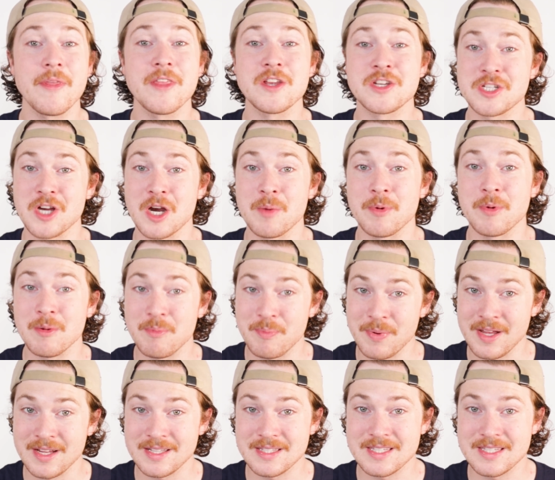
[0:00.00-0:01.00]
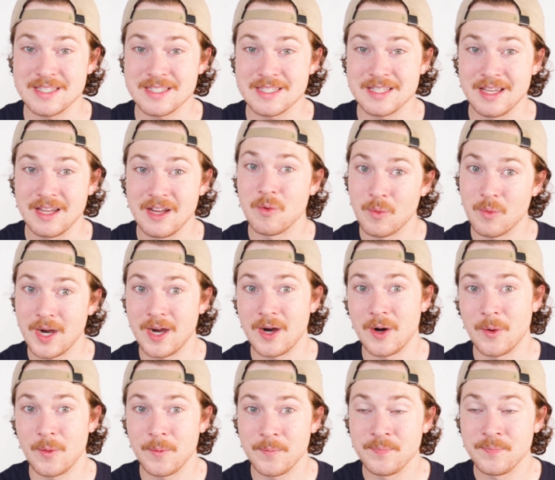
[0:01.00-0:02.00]
by the sharper bits.
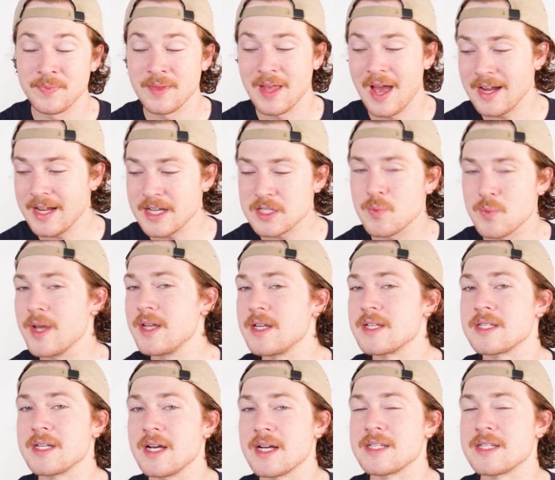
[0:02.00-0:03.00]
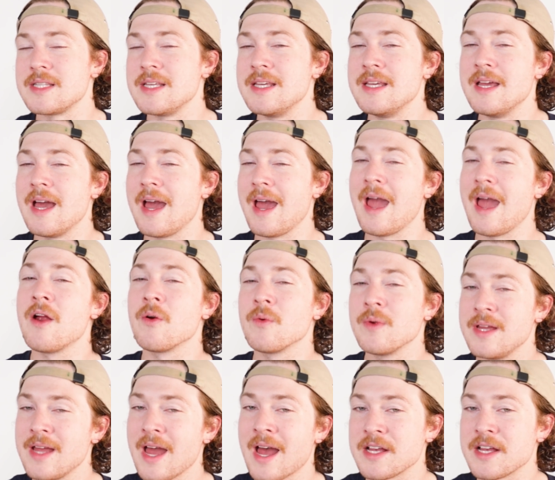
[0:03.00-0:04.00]
Wow. I guess we can discuss the hairy